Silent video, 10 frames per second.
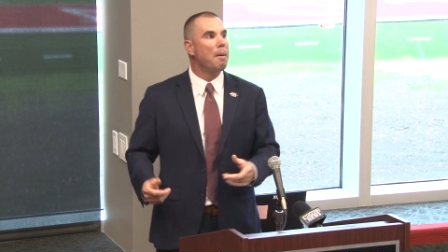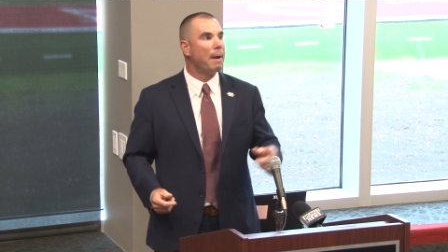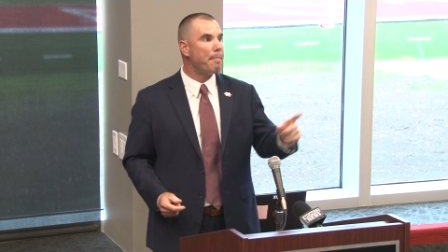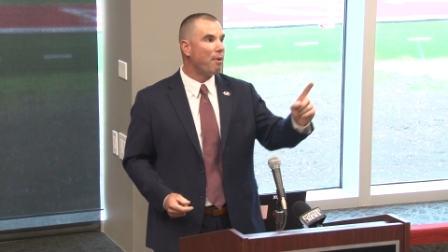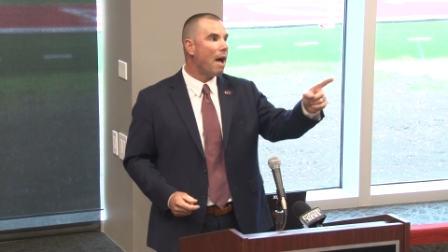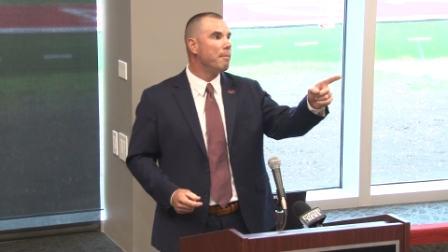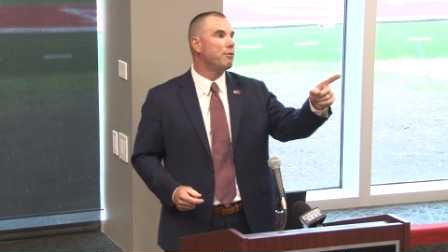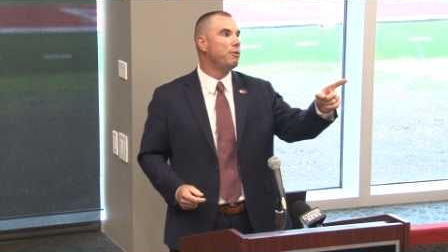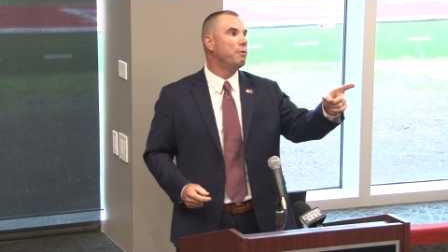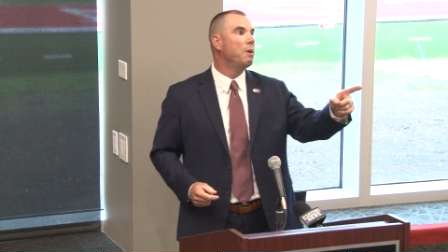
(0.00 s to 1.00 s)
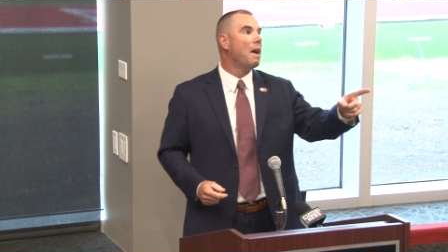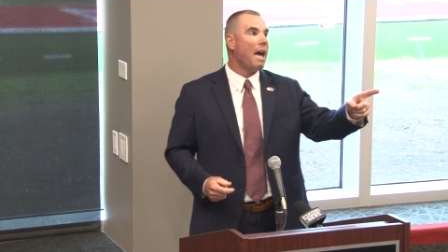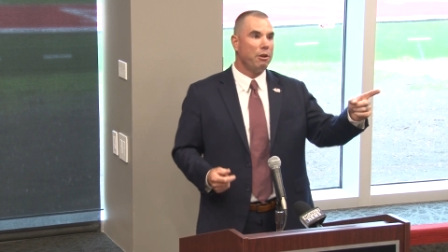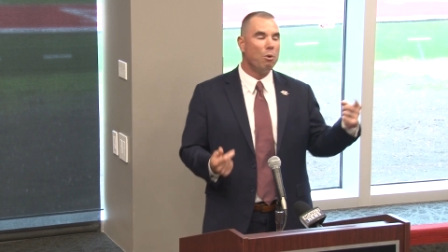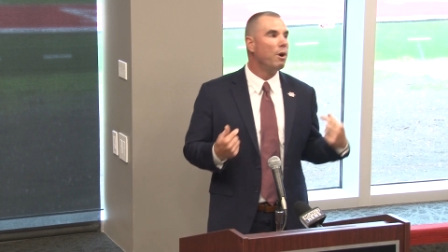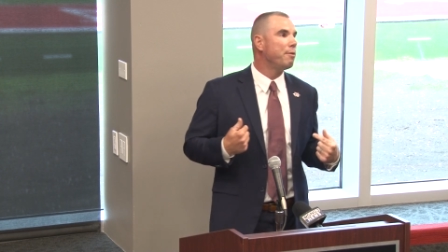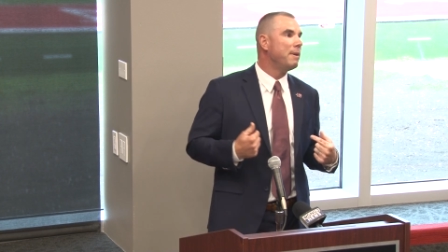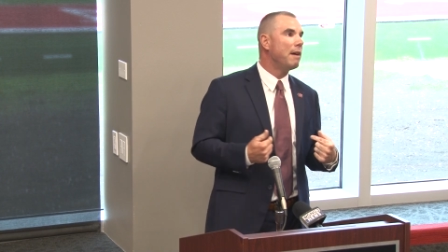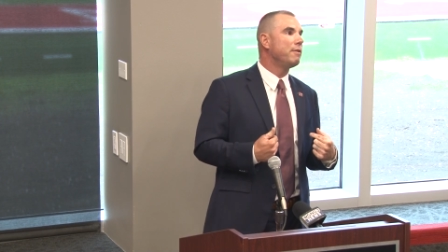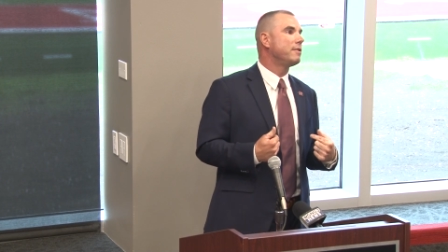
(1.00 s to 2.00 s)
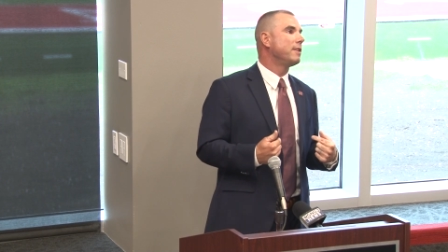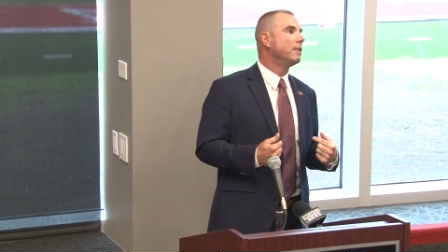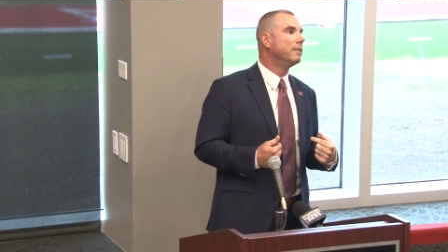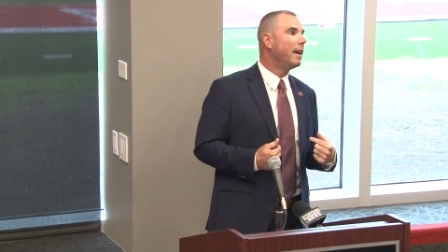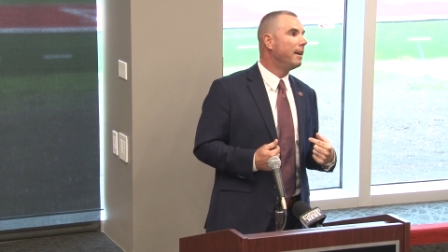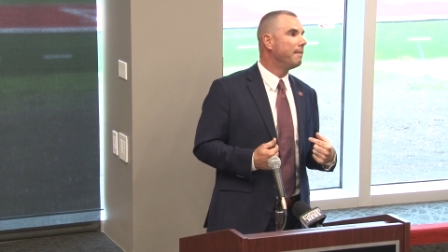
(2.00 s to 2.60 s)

But I promise you, you're with me every single day.